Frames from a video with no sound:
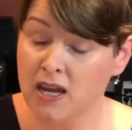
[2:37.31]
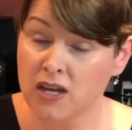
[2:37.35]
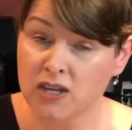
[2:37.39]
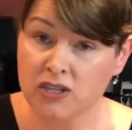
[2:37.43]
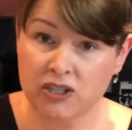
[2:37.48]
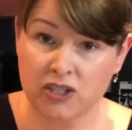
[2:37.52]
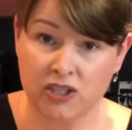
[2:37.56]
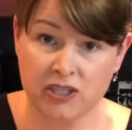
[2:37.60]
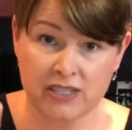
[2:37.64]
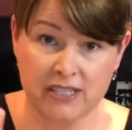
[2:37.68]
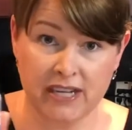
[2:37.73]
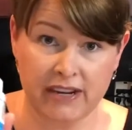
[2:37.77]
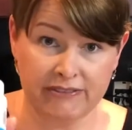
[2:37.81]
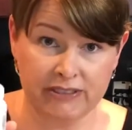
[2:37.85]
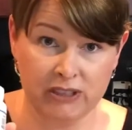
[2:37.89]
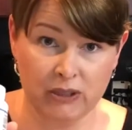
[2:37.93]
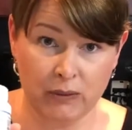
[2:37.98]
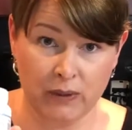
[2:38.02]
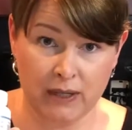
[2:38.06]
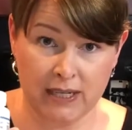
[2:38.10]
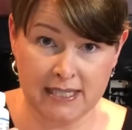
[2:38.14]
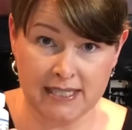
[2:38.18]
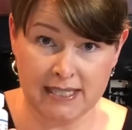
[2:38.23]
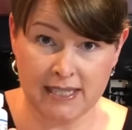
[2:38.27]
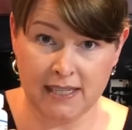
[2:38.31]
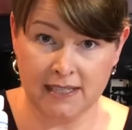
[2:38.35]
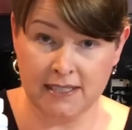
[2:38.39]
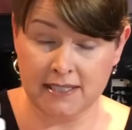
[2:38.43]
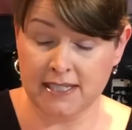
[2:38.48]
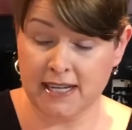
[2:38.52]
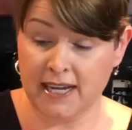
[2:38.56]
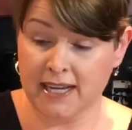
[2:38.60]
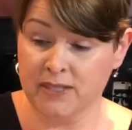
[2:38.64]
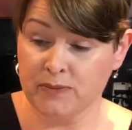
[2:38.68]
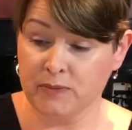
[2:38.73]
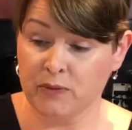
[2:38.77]
So you definitely want to
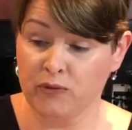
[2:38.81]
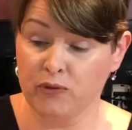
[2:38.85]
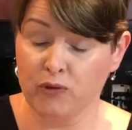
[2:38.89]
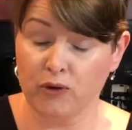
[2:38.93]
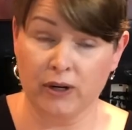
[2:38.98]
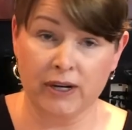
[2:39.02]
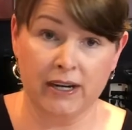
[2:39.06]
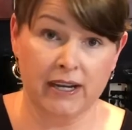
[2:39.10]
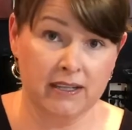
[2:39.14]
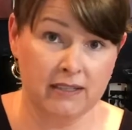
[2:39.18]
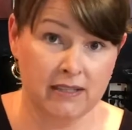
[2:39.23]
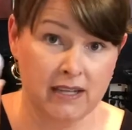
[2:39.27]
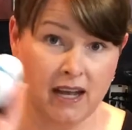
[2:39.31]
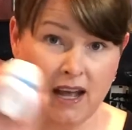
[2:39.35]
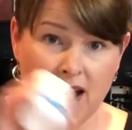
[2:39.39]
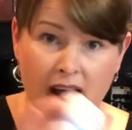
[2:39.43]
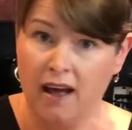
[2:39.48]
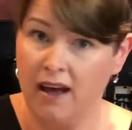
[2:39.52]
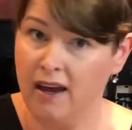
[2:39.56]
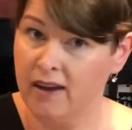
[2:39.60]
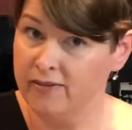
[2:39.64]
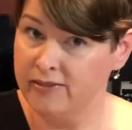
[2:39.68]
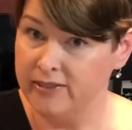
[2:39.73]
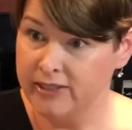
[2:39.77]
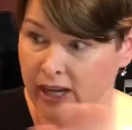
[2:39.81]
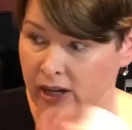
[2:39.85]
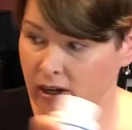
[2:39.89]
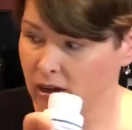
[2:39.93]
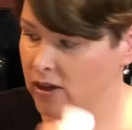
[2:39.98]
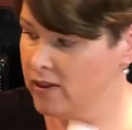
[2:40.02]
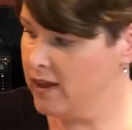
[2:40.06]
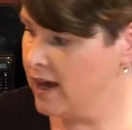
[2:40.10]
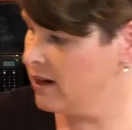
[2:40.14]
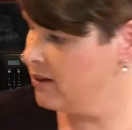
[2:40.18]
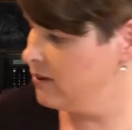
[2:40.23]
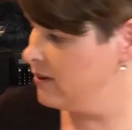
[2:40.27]
sanitize beforehand. I've done
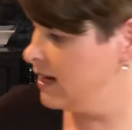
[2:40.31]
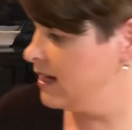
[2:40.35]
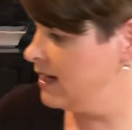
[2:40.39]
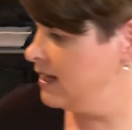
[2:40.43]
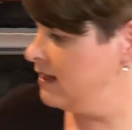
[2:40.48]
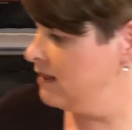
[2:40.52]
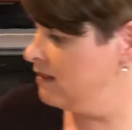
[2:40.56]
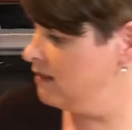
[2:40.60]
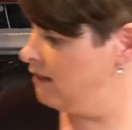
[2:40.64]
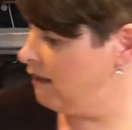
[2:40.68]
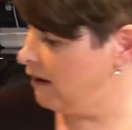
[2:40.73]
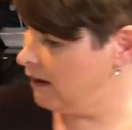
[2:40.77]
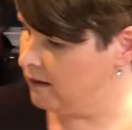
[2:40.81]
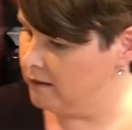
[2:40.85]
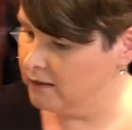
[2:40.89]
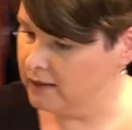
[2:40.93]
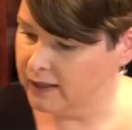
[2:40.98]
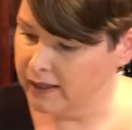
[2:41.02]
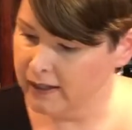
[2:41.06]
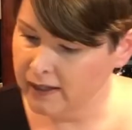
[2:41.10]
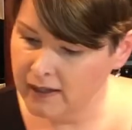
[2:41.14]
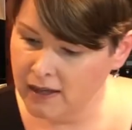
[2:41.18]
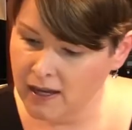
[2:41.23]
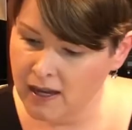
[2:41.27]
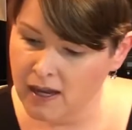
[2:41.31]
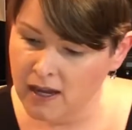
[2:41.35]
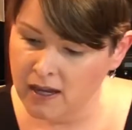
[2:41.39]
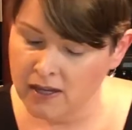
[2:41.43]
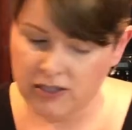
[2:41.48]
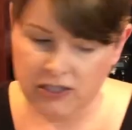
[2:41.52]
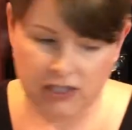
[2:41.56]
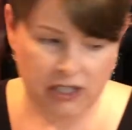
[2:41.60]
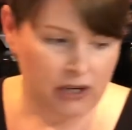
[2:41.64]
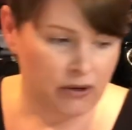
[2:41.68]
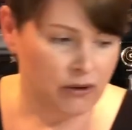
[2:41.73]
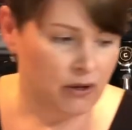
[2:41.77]
all that already, luckily.
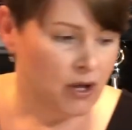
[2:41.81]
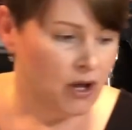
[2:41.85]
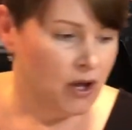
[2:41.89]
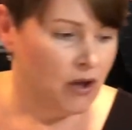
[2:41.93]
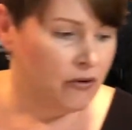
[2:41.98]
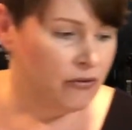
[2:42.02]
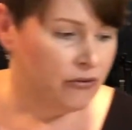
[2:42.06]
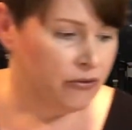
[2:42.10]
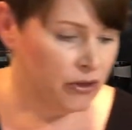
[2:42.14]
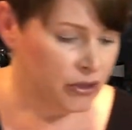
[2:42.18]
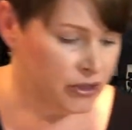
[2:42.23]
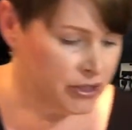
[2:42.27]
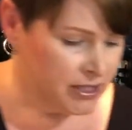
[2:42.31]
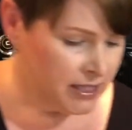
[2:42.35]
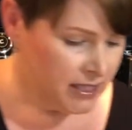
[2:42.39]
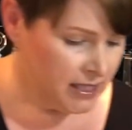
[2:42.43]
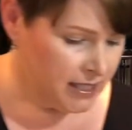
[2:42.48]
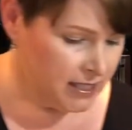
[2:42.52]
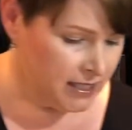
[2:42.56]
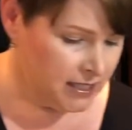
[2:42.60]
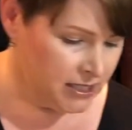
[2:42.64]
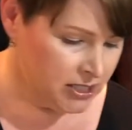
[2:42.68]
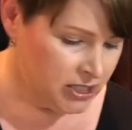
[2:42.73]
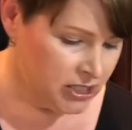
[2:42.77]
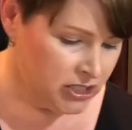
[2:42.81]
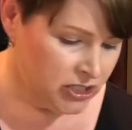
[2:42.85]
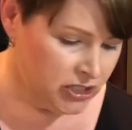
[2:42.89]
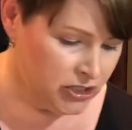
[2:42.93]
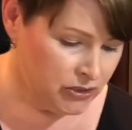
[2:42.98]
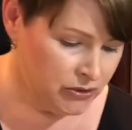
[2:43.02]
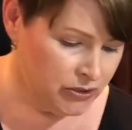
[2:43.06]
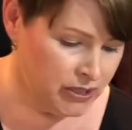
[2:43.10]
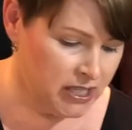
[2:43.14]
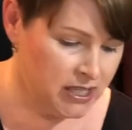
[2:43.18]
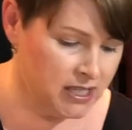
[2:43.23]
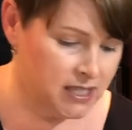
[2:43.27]
So first thing I need to
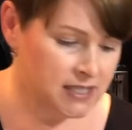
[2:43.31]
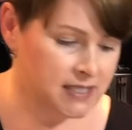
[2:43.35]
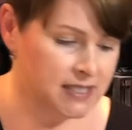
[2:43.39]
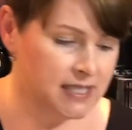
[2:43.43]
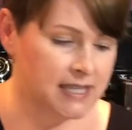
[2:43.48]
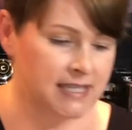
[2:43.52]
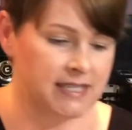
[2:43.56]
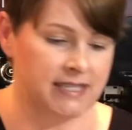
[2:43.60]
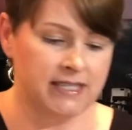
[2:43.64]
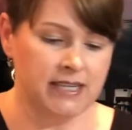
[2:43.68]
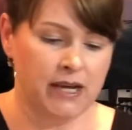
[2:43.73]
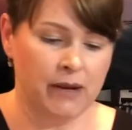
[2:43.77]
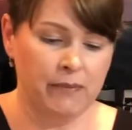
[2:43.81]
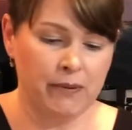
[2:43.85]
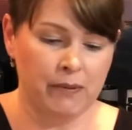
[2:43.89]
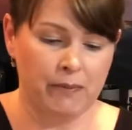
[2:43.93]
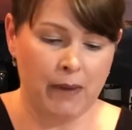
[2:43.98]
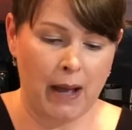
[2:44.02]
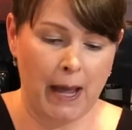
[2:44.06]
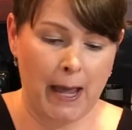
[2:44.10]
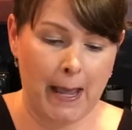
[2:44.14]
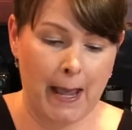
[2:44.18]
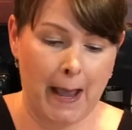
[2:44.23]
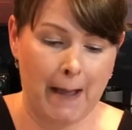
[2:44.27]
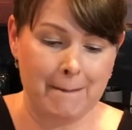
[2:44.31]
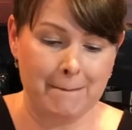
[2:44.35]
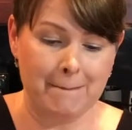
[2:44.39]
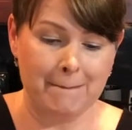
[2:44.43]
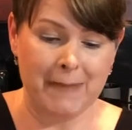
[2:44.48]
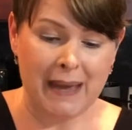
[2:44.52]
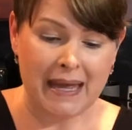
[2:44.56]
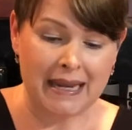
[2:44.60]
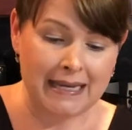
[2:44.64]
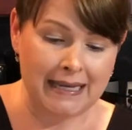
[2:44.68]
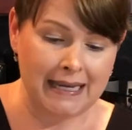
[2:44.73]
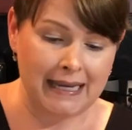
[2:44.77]
do is dump my
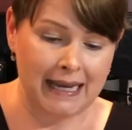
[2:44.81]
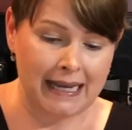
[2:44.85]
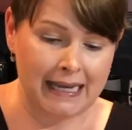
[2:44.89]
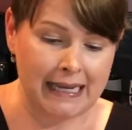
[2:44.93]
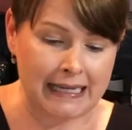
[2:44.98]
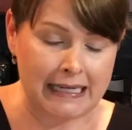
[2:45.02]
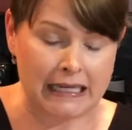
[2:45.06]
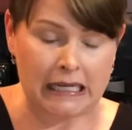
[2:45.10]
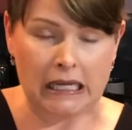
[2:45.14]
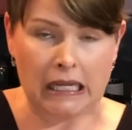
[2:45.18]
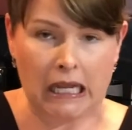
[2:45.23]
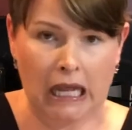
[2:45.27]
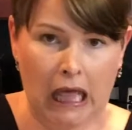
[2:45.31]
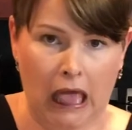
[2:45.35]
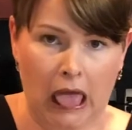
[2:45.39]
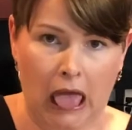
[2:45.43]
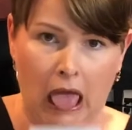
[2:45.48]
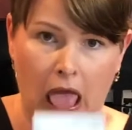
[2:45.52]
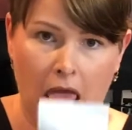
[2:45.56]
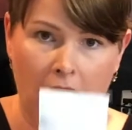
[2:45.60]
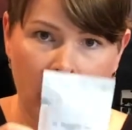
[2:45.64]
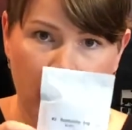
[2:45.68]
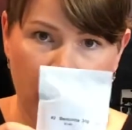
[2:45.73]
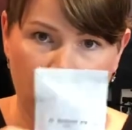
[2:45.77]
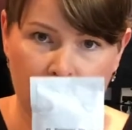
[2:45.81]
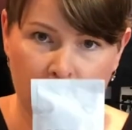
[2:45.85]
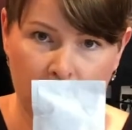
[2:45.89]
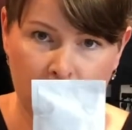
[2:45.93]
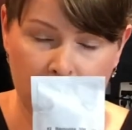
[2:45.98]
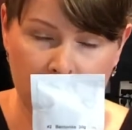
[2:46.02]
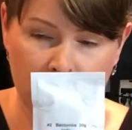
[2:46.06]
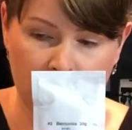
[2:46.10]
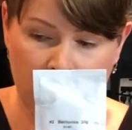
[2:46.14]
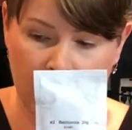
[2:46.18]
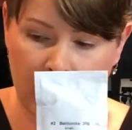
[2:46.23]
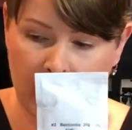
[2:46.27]
bentonite,
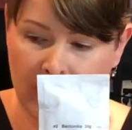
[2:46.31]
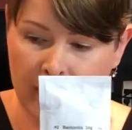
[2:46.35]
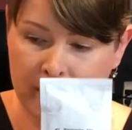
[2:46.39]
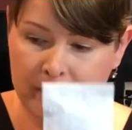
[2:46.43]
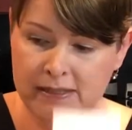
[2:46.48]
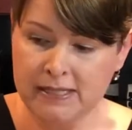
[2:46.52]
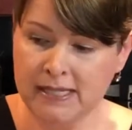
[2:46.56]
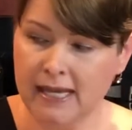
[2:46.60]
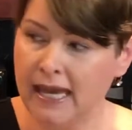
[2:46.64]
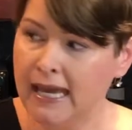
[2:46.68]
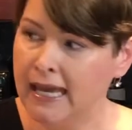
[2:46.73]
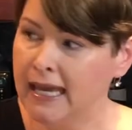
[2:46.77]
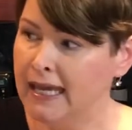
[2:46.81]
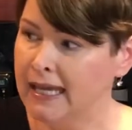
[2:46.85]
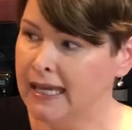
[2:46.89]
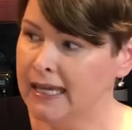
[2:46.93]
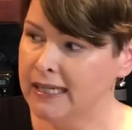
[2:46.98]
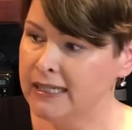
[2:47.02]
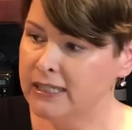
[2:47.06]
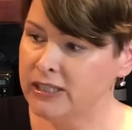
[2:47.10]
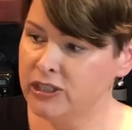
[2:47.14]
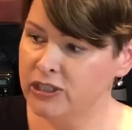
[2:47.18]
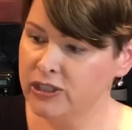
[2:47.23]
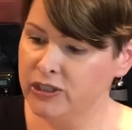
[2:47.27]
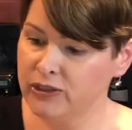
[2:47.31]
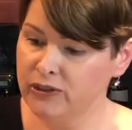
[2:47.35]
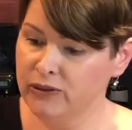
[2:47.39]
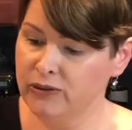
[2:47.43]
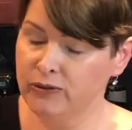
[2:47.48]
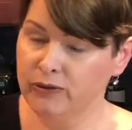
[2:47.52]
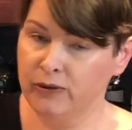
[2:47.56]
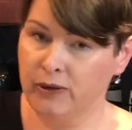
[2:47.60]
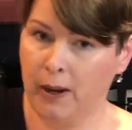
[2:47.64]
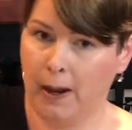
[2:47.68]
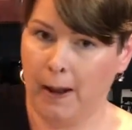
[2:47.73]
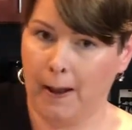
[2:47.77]
30 grams,
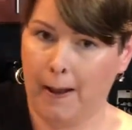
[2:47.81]
into